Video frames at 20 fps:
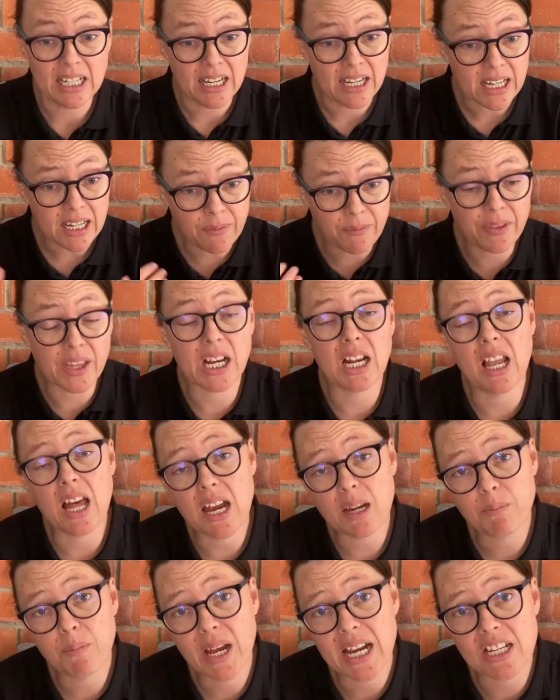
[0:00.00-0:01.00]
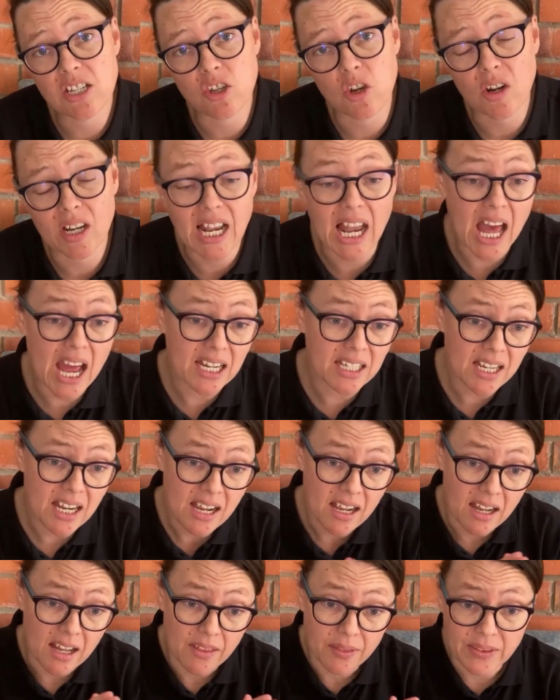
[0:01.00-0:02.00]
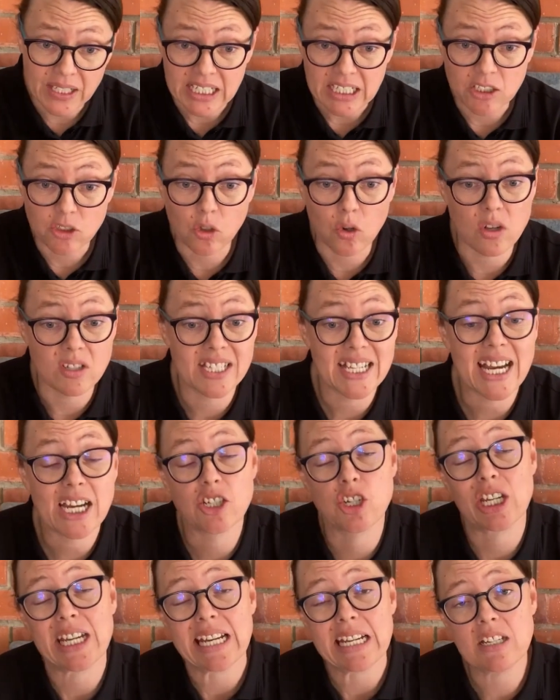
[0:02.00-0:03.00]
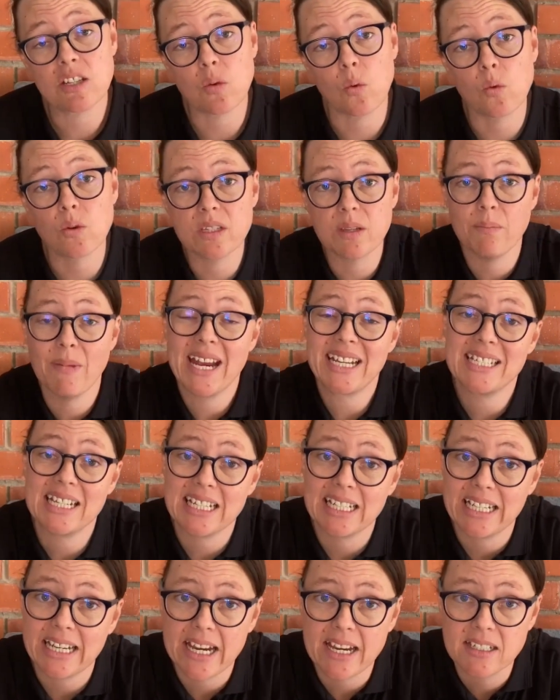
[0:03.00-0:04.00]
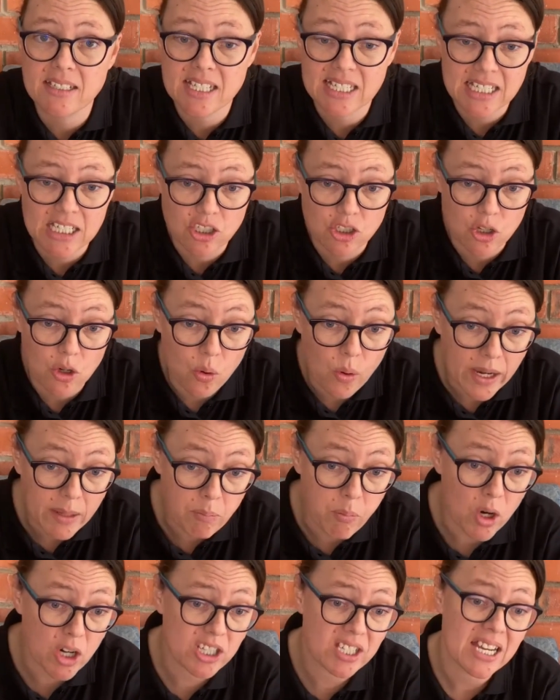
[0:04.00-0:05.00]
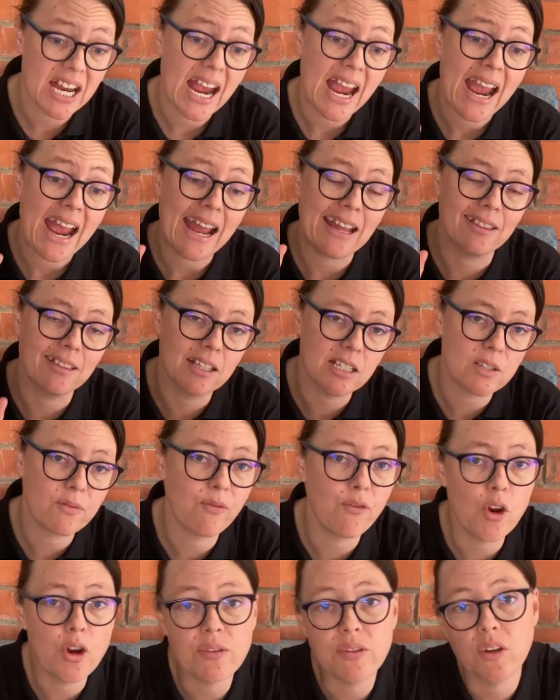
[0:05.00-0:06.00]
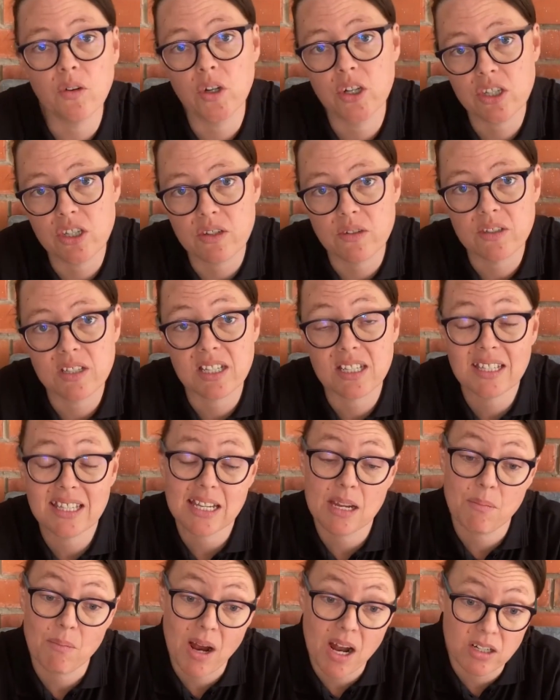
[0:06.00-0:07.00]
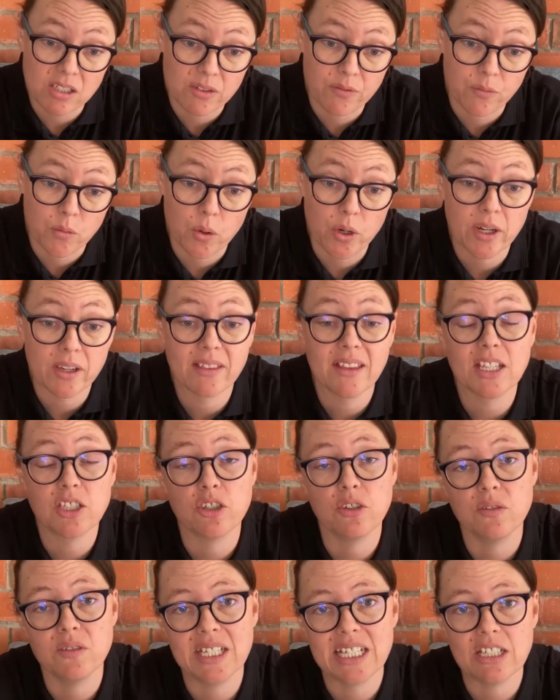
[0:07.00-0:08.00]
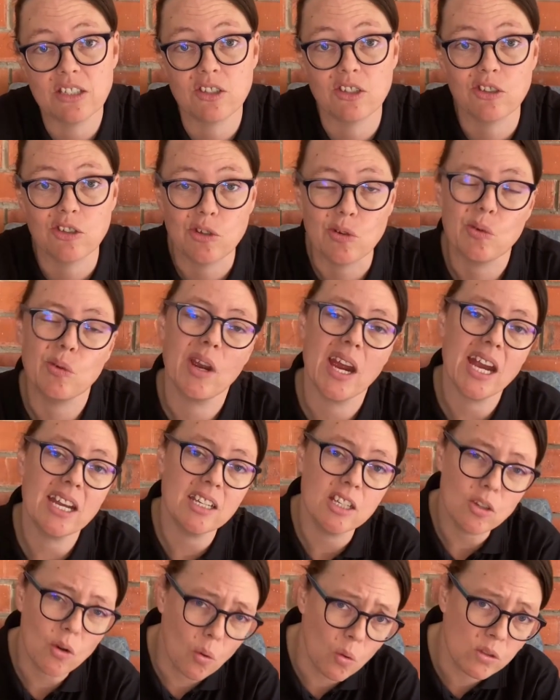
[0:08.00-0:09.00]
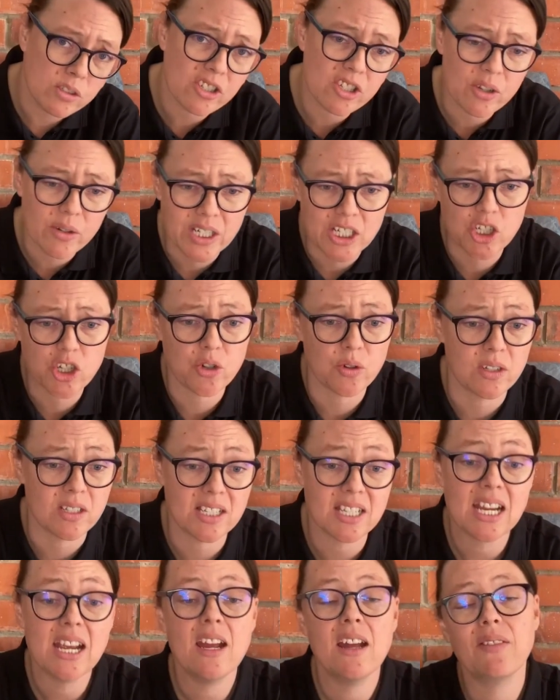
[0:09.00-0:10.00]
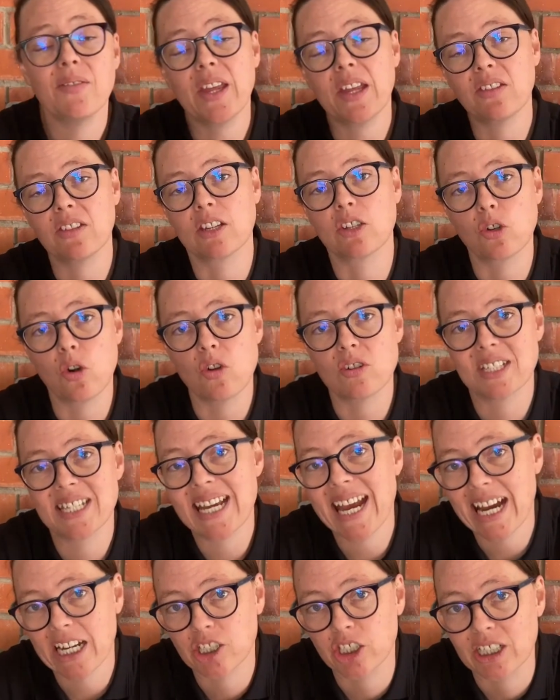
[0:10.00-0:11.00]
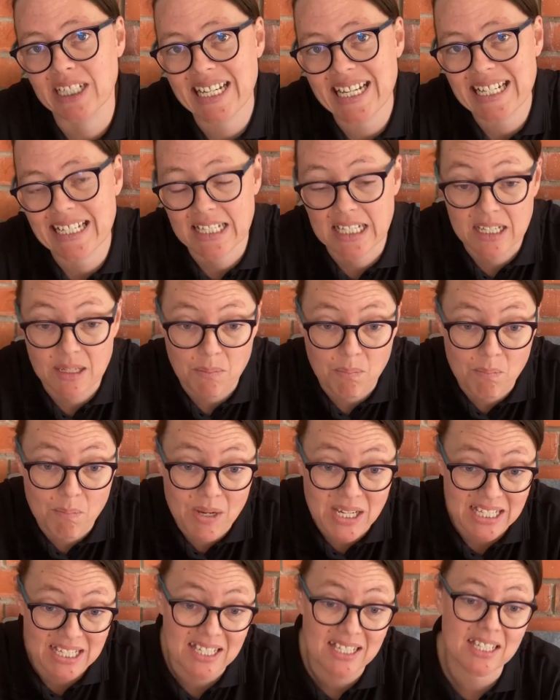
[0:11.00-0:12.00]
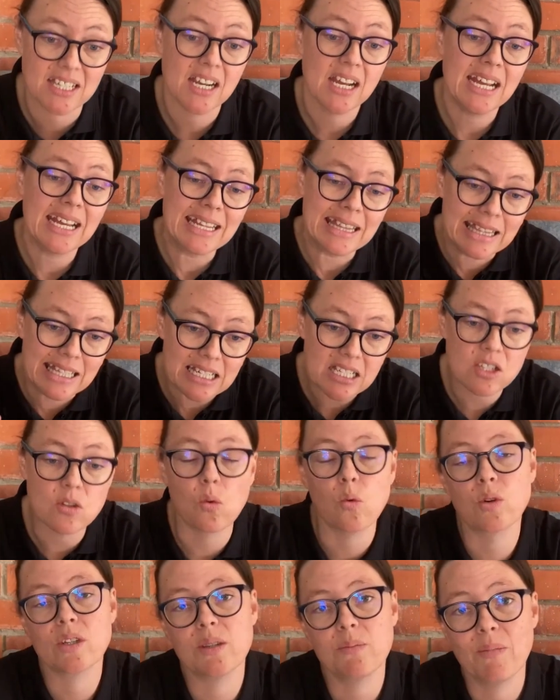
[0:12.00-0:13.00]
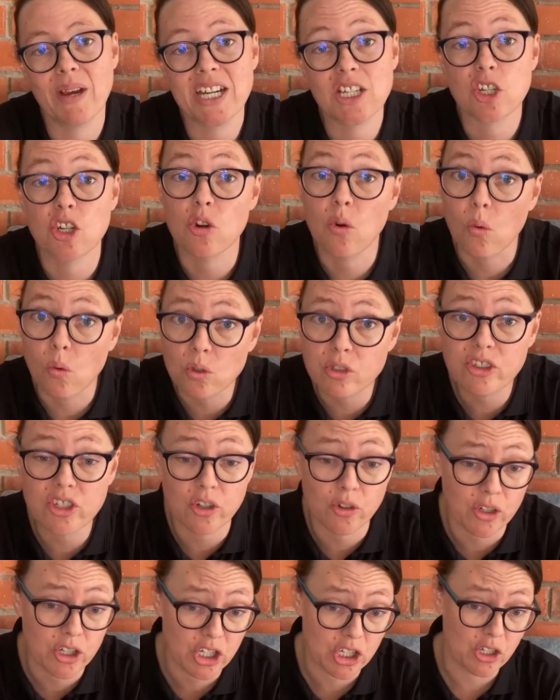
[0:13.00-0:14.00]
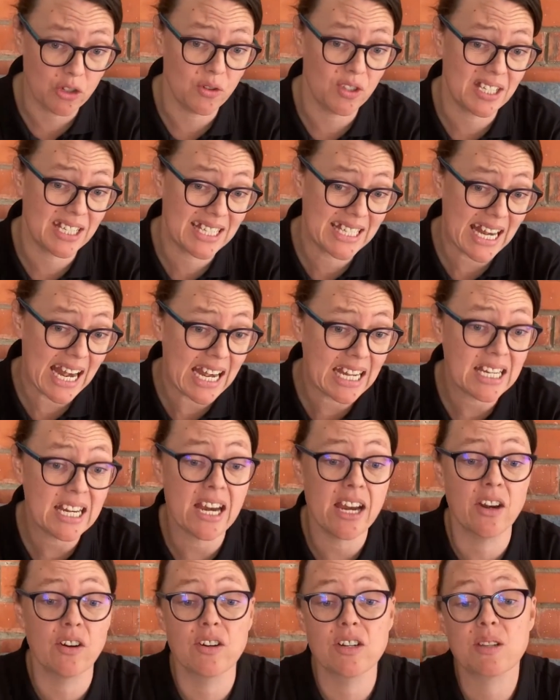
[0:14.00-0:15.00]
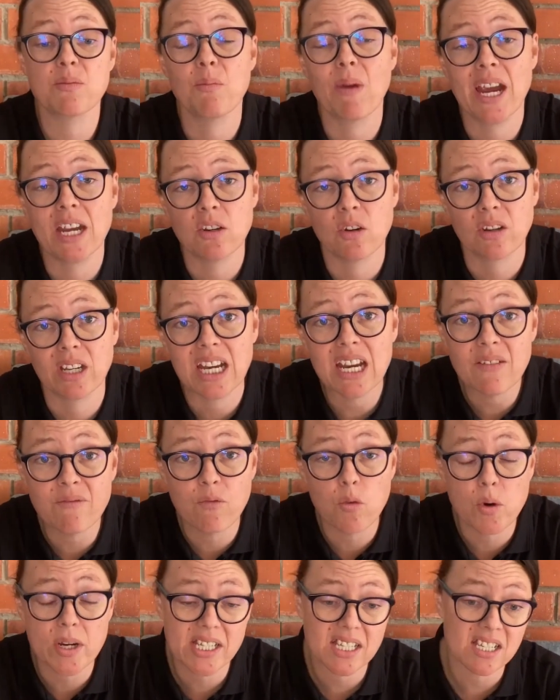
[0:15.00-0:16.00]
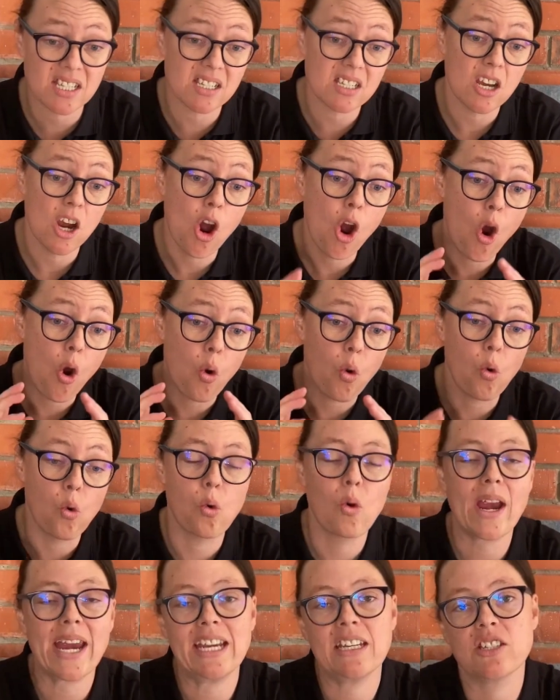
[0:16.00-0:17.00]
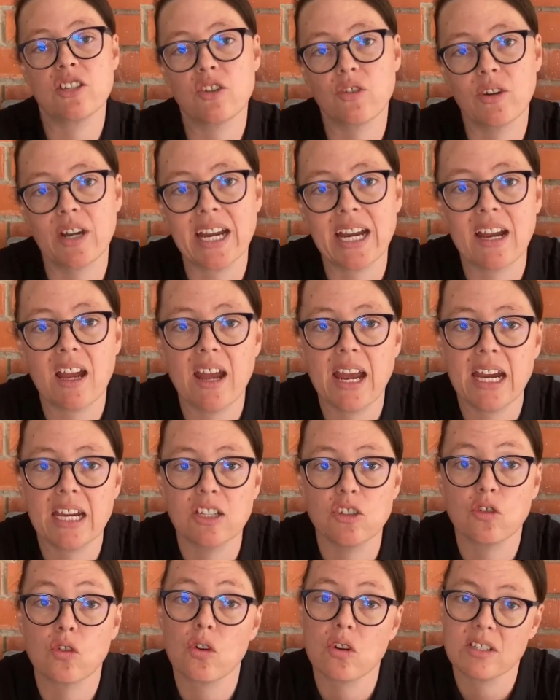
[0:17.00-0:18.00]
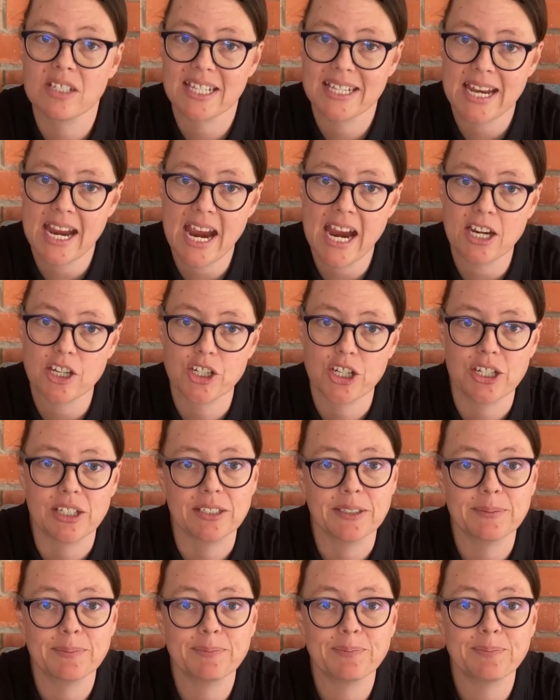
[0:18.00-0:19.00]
If the client pays online, the transaction is automatically entered into QuickBooks, and this further reduces the amount of work that you need to do. And it also ensures that the transaction isn't missed. This automation also reduces any errors made on invoices or entering a transaction.